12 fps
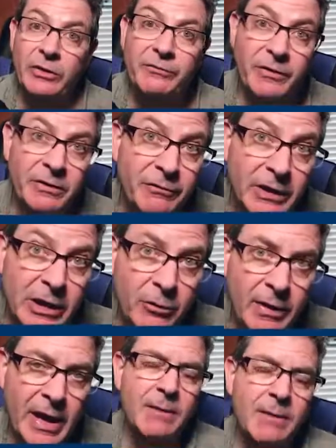fun video
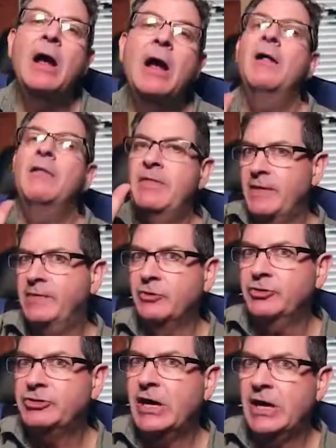game. Then they'll
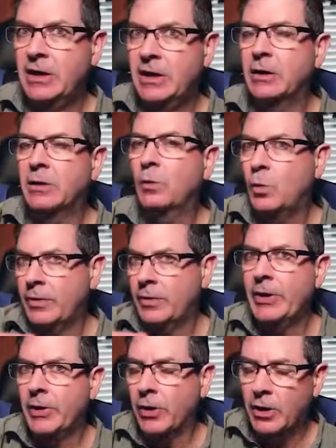stay where
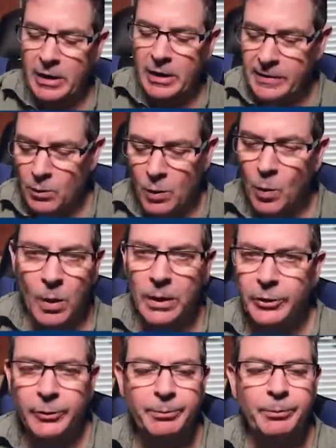they are and they won't wander.